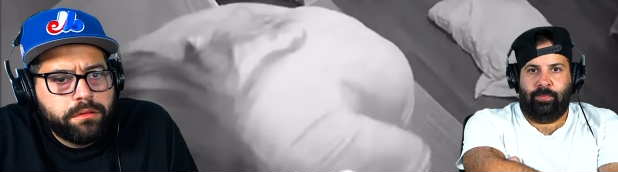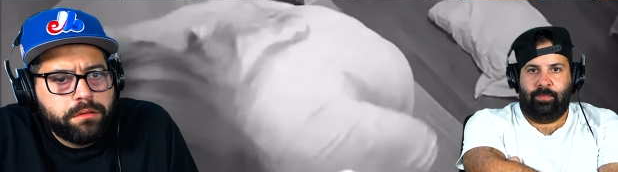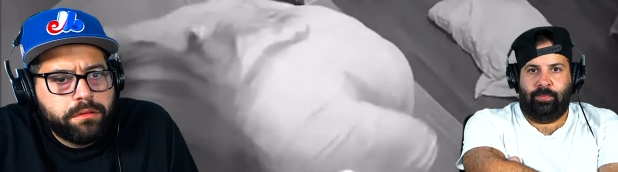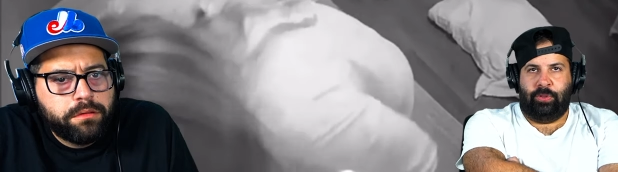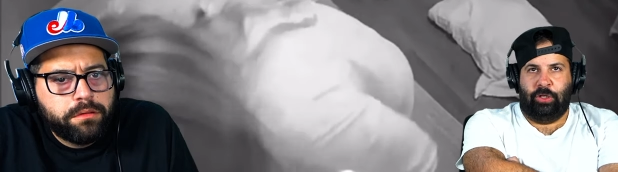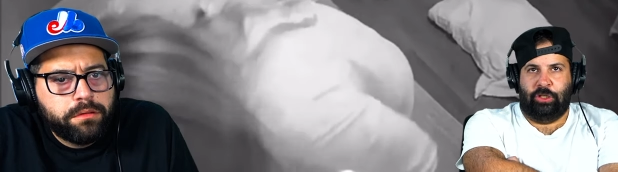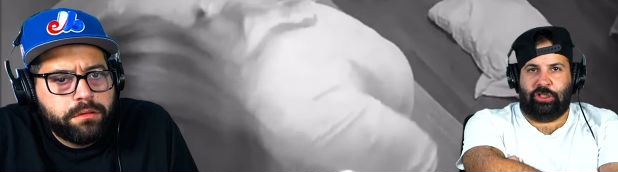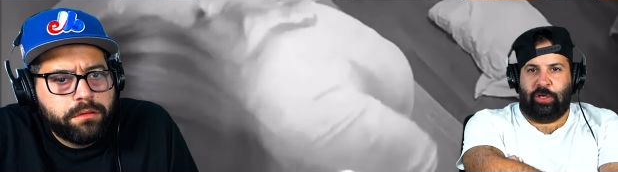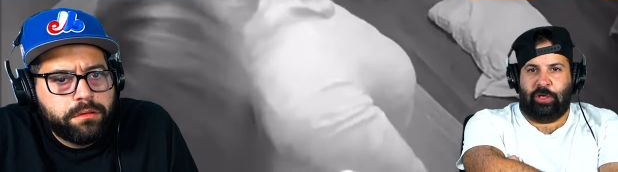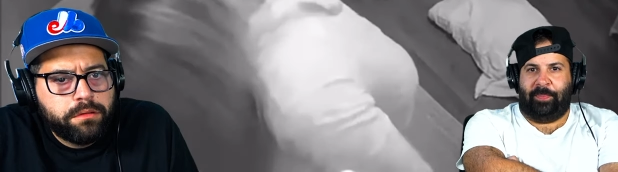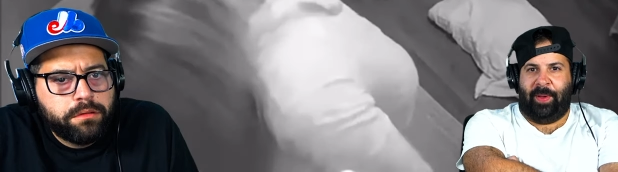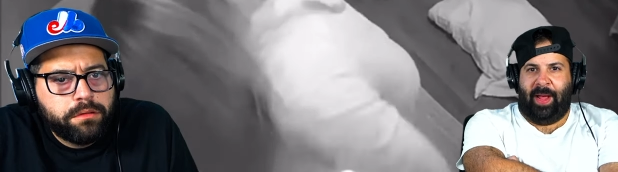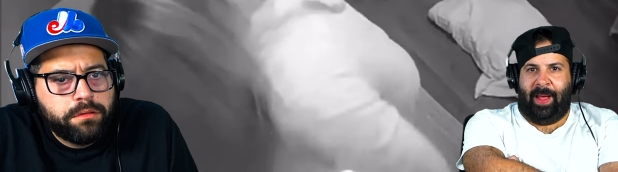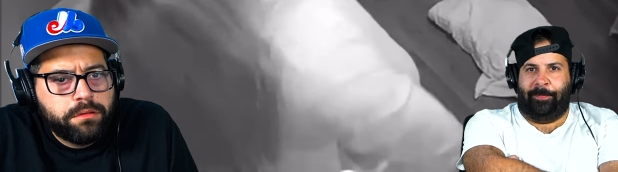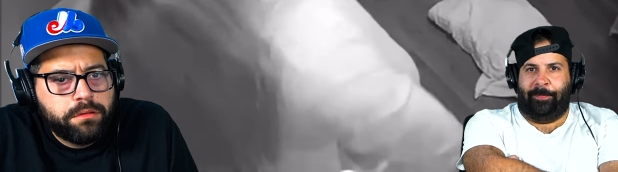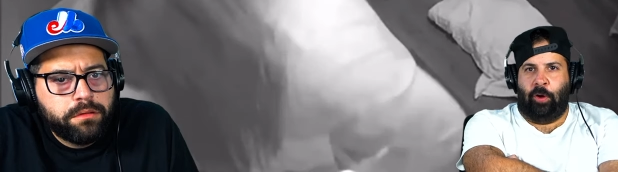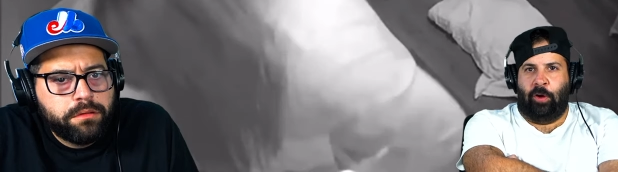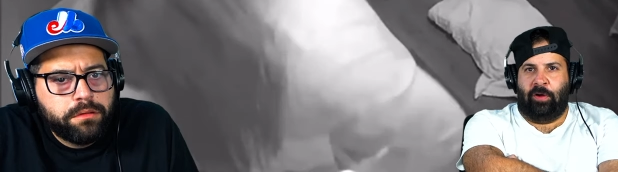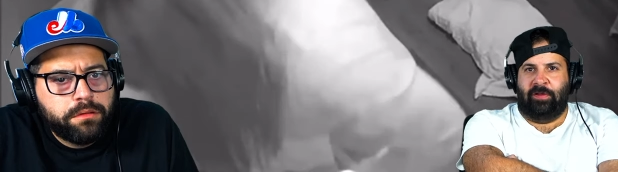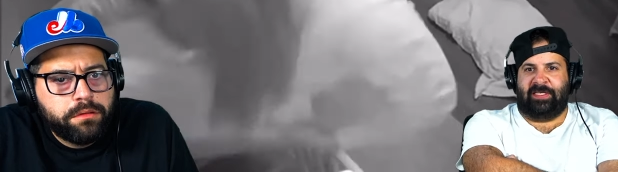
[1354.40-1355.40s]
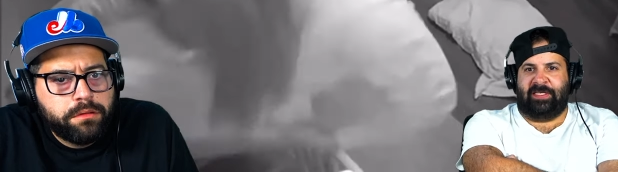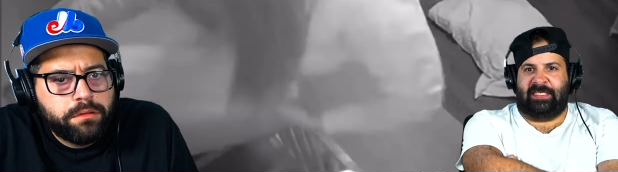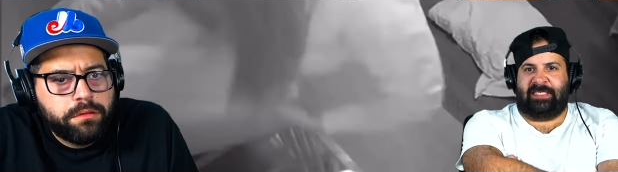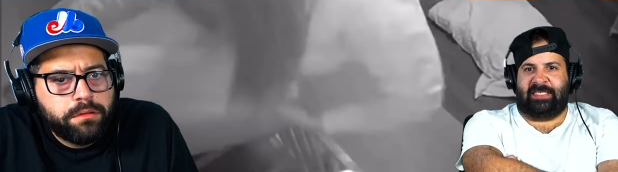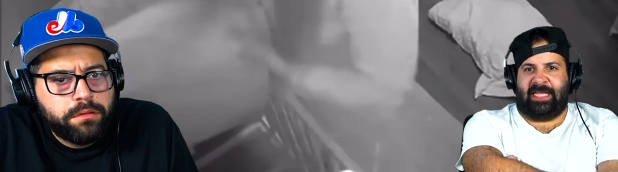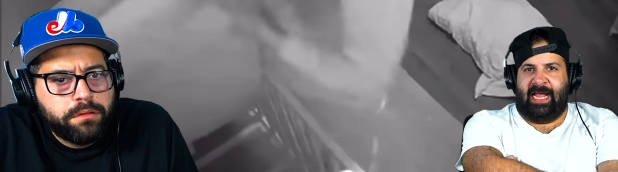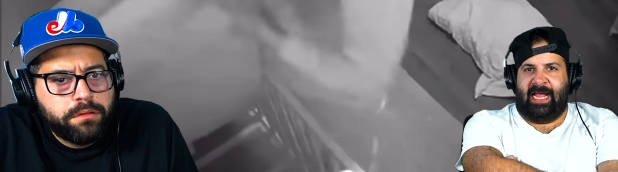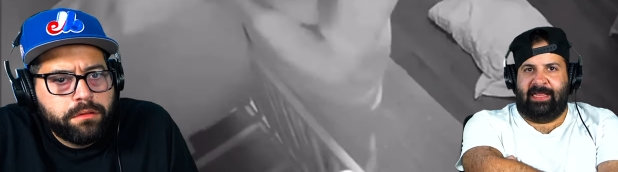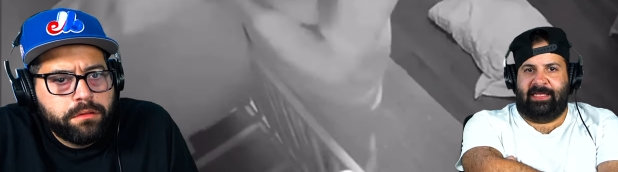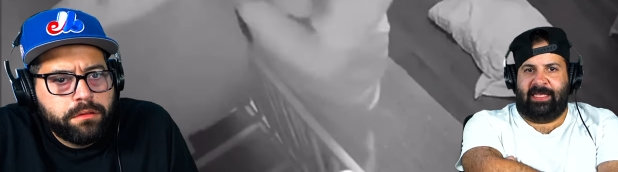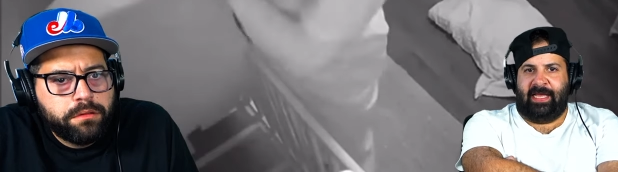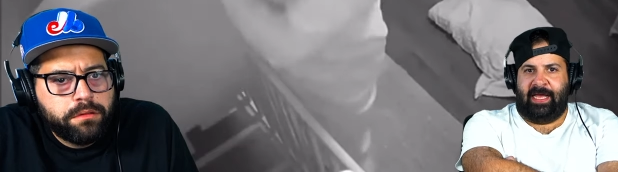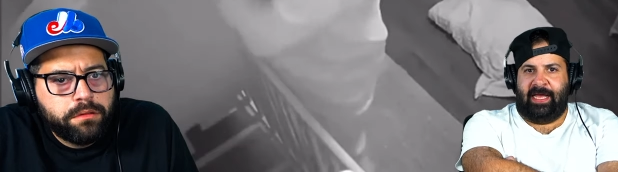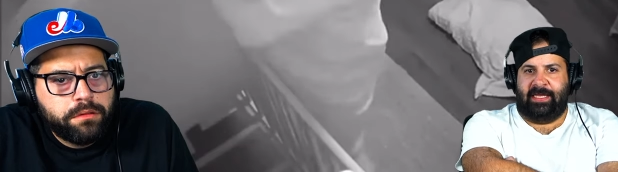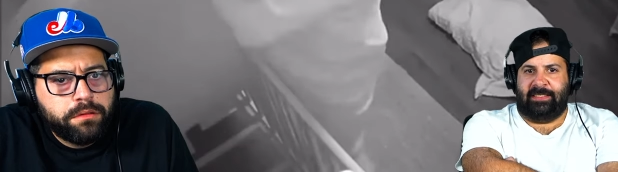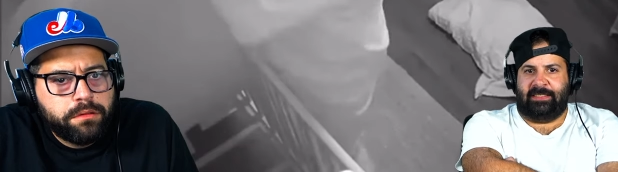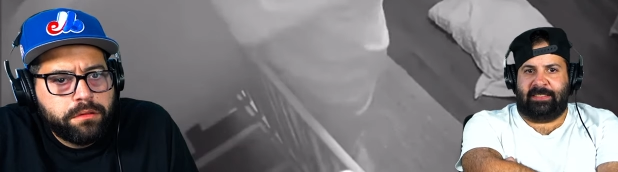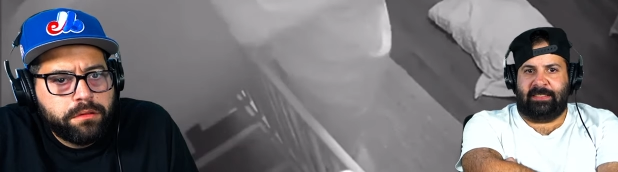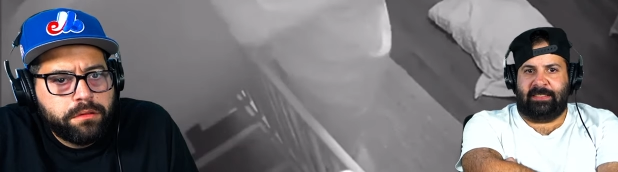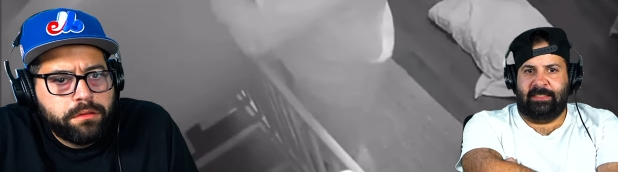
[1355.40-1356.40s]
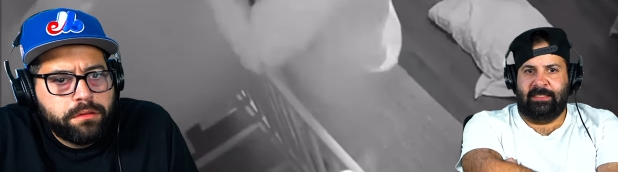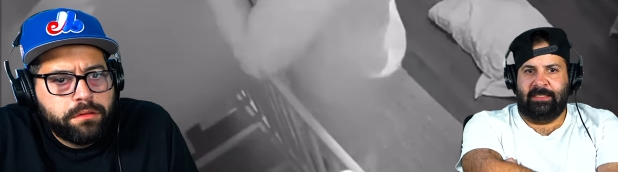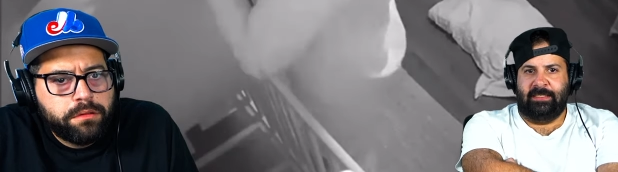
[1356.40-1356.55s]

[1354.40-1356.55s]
Speaker 1: Put your popcorns aside, guys.